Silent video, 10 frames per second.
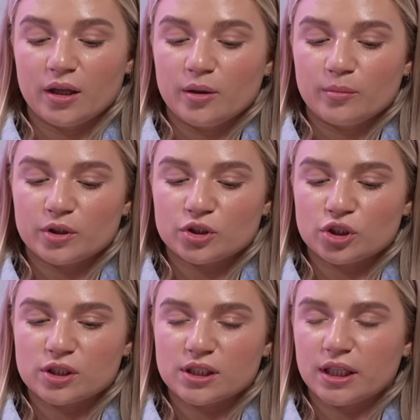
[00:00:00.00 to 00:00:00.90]
very it's
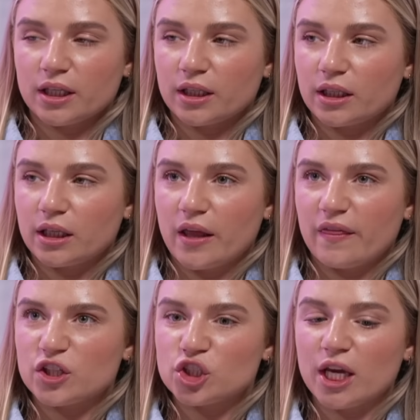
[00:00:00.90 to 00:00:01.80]
just interesting. Like
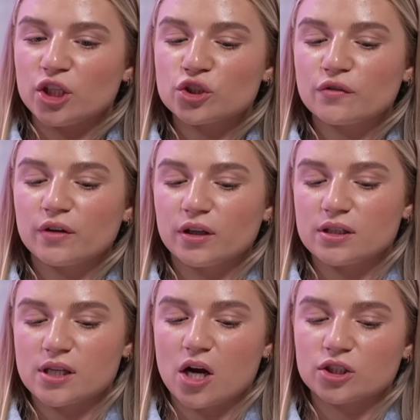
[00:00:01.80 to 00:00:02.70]
the change of it
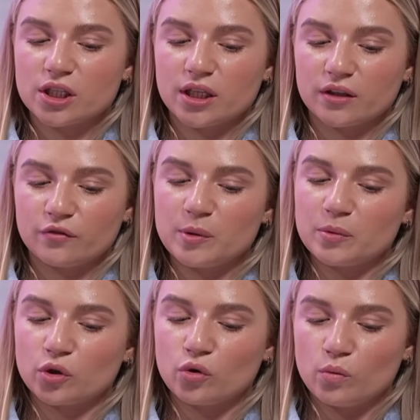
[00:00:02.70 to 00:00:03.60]
that's hard. I think for
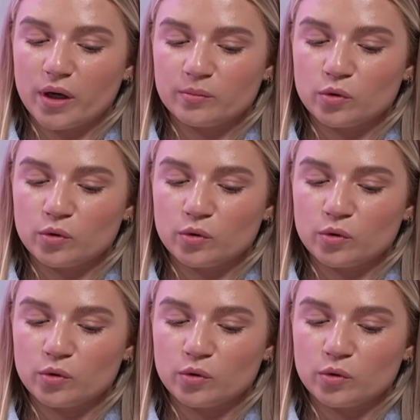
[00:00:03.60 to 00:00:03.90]
yeah. people to cope with